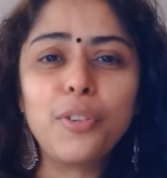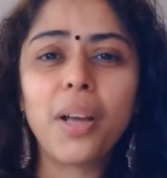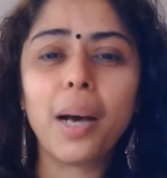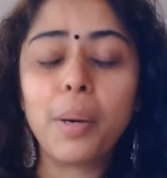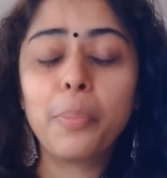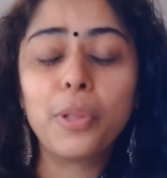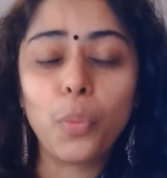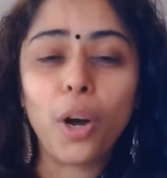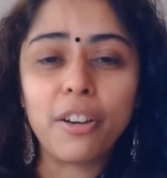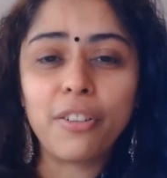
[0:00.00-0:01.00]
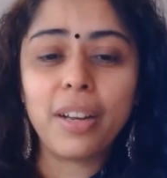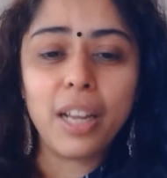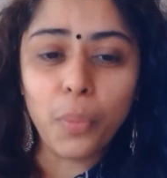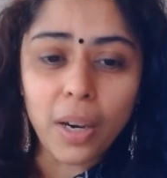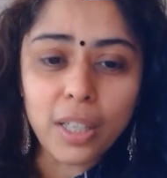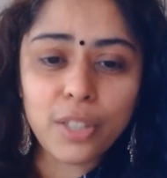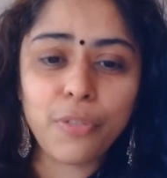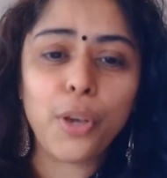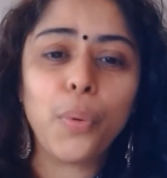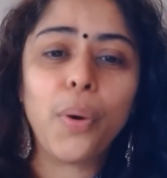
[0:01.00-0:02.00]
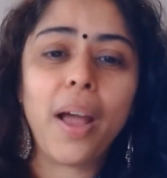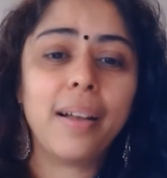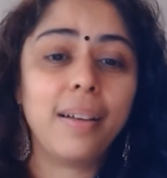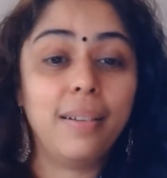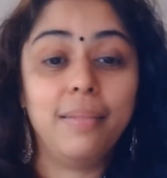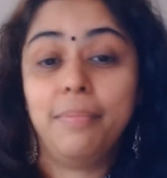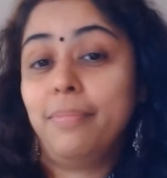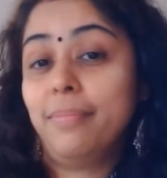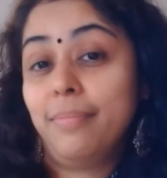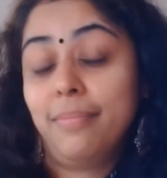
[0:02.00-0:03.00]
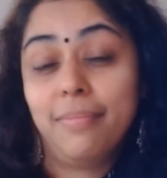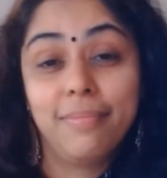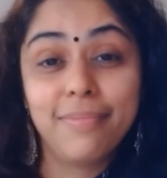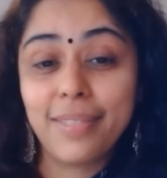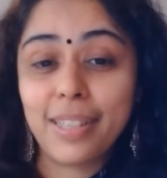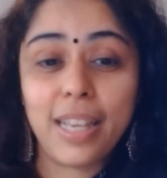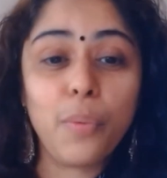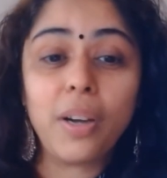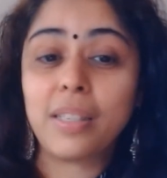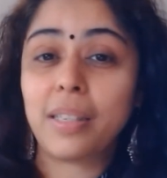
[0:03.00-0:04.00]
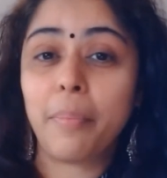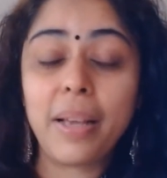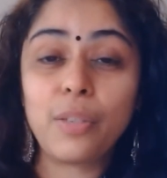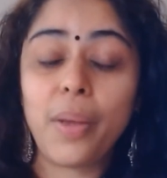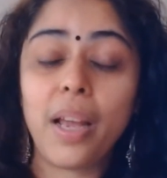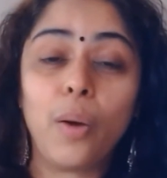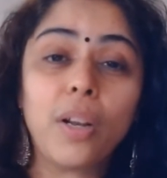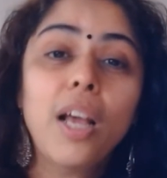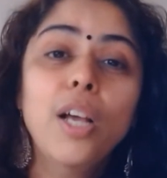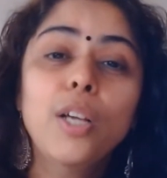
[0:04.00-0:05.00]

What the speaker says: to come up with what really works for you and see what is the best way out.